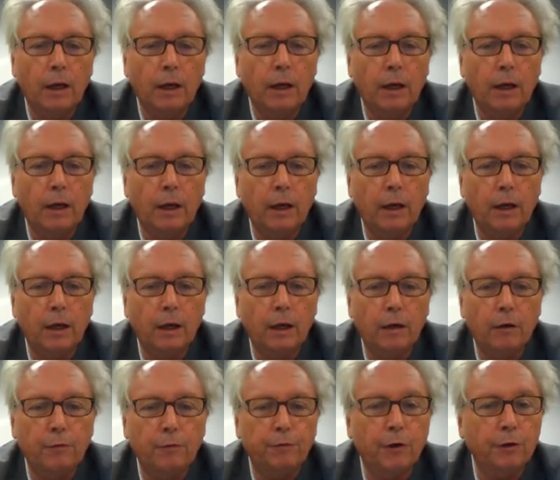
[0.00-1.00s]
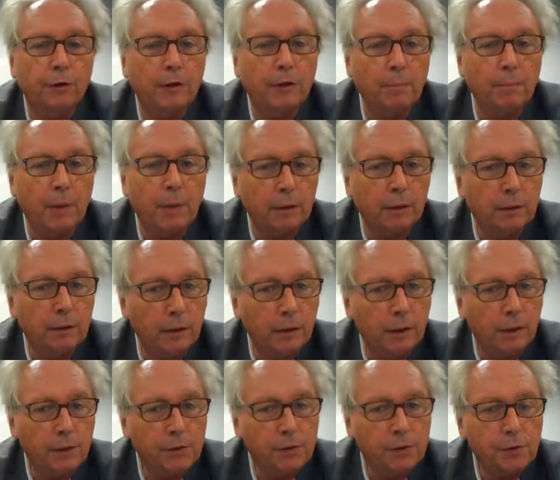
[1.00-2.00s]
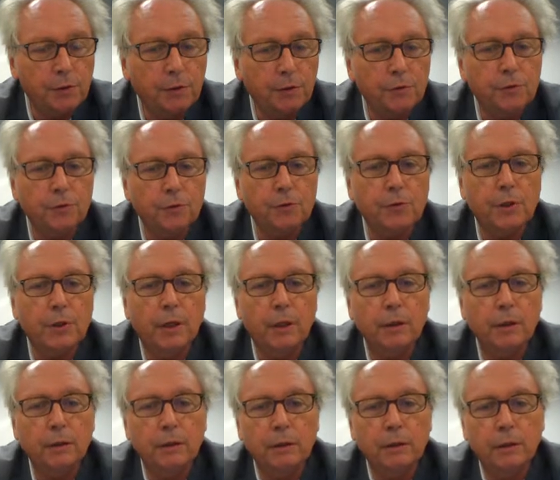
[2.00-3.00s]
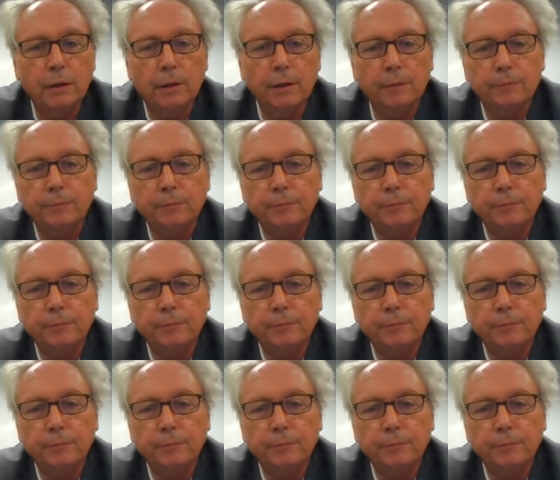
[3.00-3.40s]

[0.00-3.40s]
a fundamentalist society,